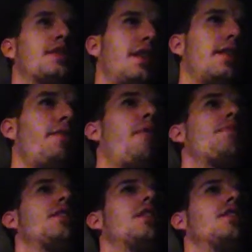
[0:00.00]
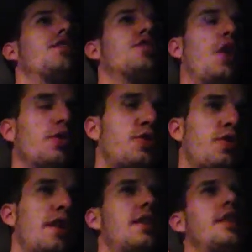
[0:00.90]
You're kind of, you go
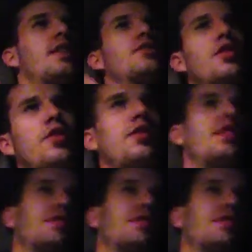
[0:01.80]
straight and you turn,